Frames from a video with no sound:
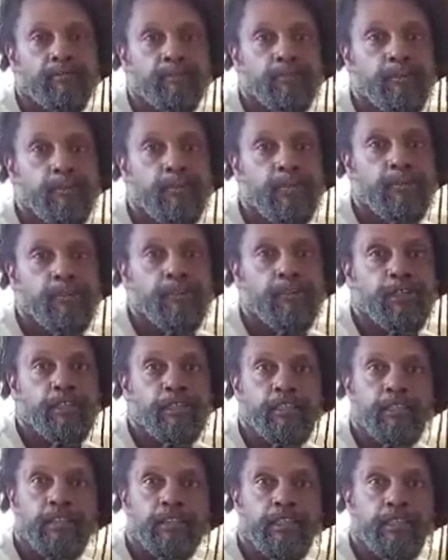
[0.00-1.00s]
Do the
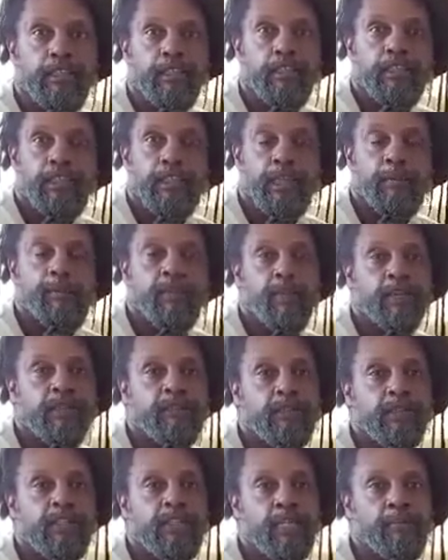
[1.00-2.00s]
work. Your parents
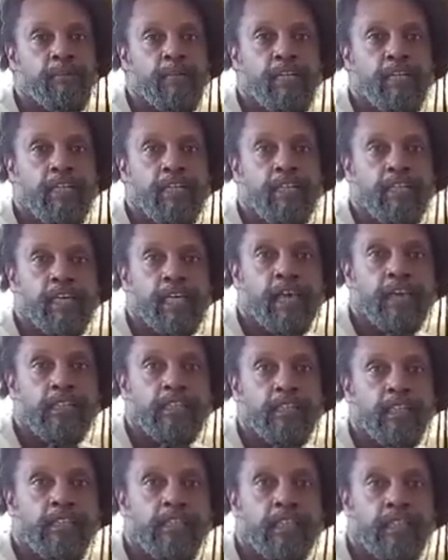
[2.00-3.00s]
will send me your answers,